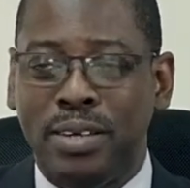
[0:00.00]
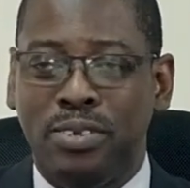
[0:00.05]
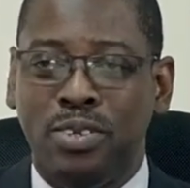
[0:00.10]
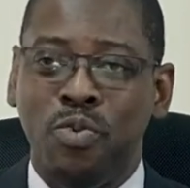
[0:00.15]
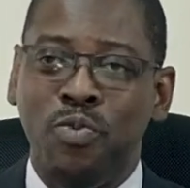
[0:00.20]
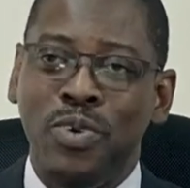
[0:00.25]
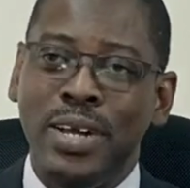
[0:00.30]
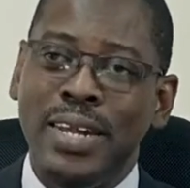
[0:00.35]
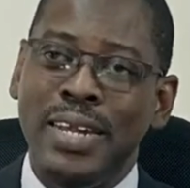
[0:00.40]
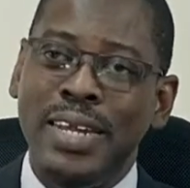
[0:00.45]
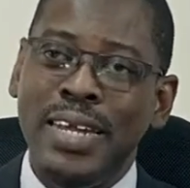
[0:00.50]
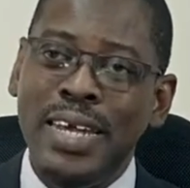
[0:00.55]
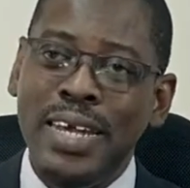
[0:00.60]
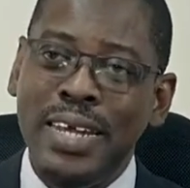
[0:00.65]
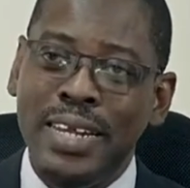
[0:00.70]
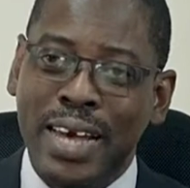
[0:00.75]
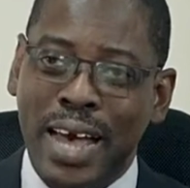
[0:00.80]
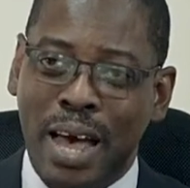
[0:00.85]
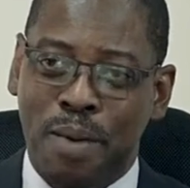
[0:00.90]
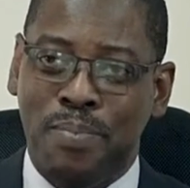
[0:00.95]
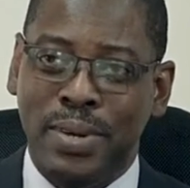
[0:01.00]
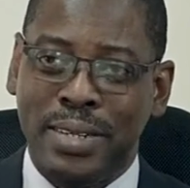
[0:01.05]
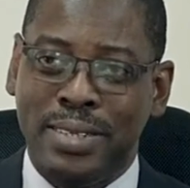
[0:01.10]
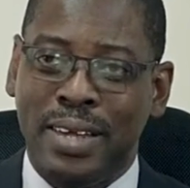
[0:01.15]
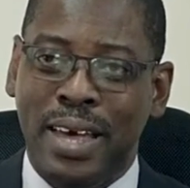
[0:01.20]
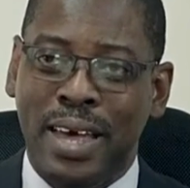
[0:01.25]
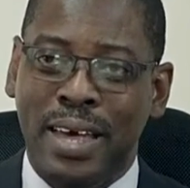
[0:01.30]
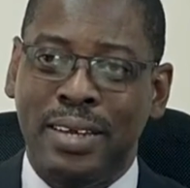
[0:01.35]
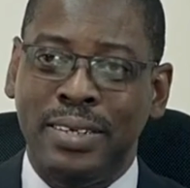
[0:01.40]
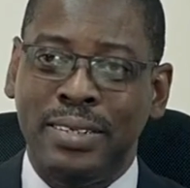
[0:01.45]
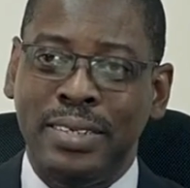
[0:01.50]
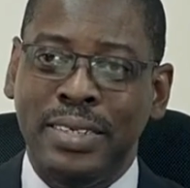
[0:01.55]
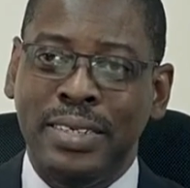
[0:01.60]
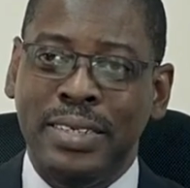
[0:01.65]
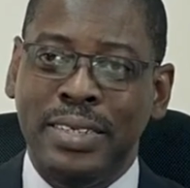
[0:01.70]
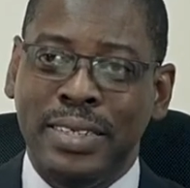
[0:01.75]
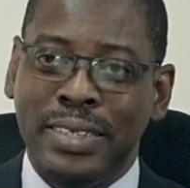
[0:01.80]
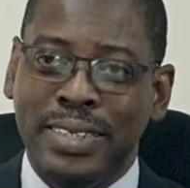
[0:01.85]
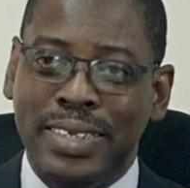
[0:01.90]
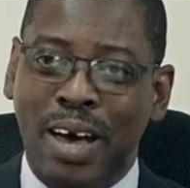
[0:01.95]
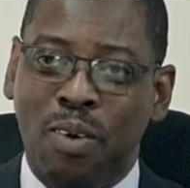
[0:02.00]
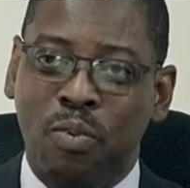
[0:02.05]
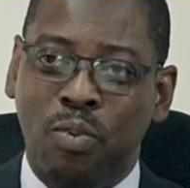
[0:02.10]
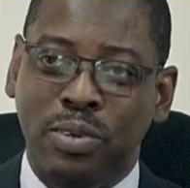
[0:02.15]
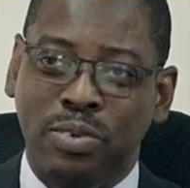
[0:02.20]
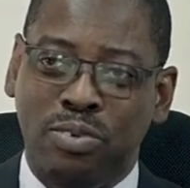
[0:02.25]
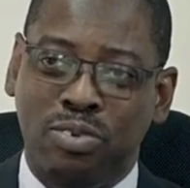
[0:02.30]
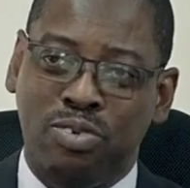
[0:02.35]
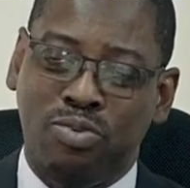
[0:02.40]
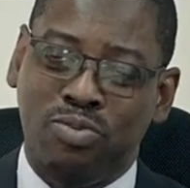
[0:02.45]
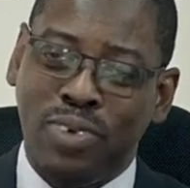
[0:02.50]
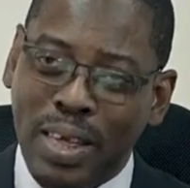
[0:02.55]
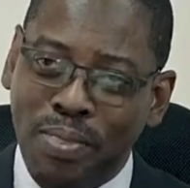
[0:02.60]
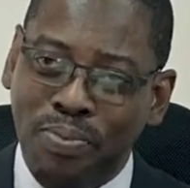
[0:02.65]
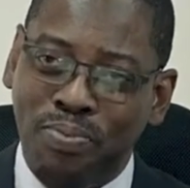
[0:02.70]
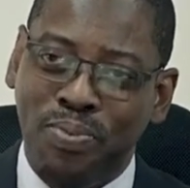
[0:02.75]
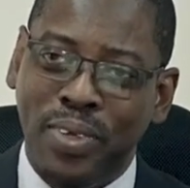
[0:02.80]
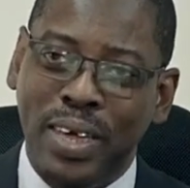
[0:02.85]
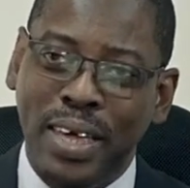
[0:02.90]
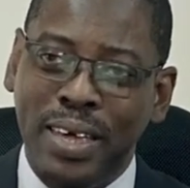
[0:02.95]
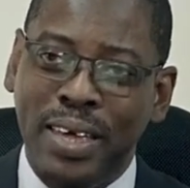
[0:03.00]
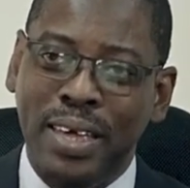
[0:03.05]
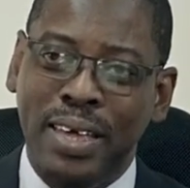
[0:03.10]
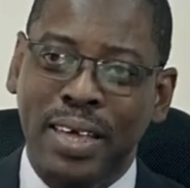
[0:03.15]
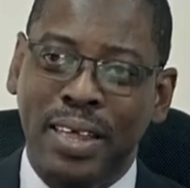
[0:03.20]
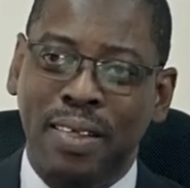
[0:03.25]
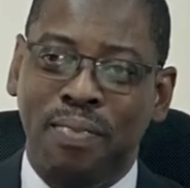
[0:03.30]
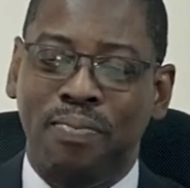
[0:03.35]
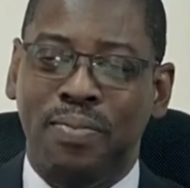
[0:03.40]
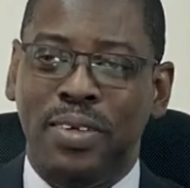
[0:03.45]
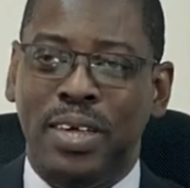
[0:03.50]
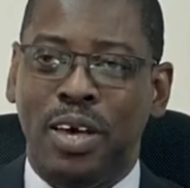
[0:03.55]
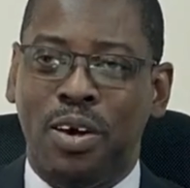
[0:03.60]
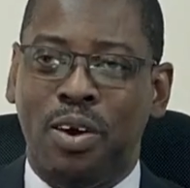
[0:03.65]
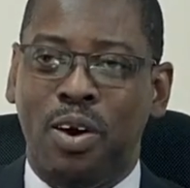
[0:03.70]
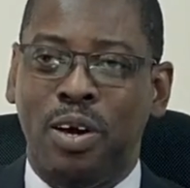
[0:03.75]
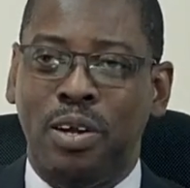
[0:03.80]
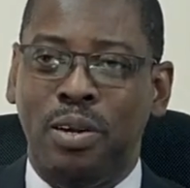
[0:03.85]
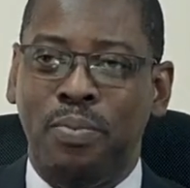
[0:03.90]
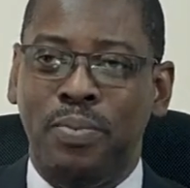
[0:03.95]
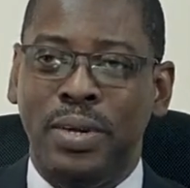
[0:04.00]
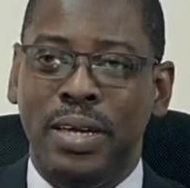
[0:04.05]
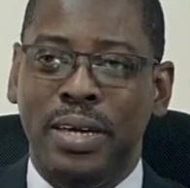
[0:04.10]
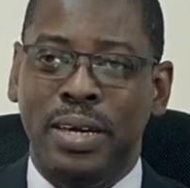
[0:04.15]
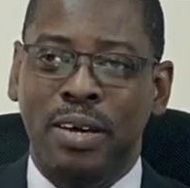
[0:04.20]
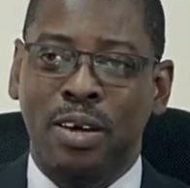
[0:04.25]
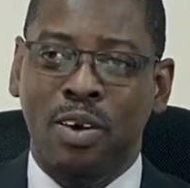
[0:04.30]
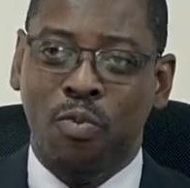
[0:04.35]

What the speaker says: So we need capital that would strengthen the economy.